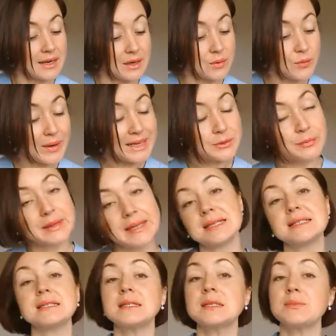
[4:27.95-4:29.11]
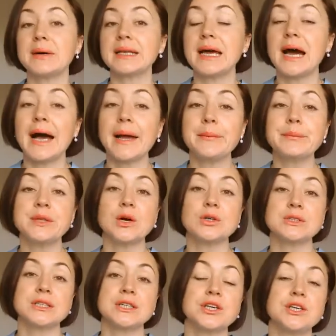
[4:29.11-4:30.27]
Quite pleasant, but I'm
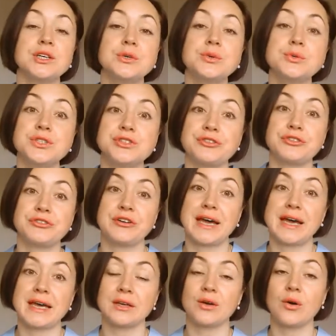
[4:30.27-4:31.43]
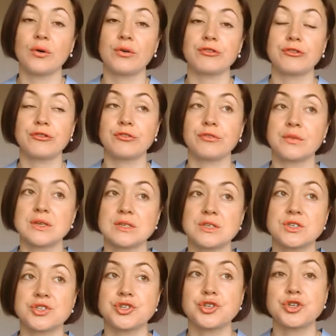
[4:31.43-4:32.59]
not a huge fan of the
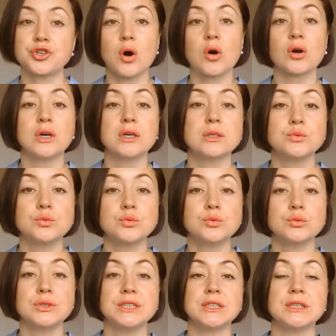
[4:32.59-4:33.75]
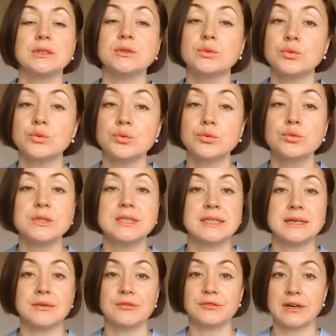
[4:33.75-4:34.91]
strong
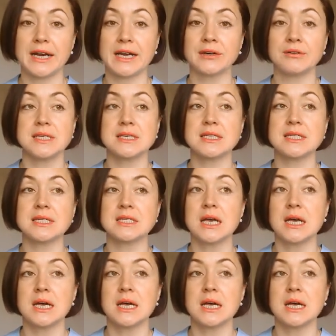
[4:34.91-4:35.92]
woody fragrances.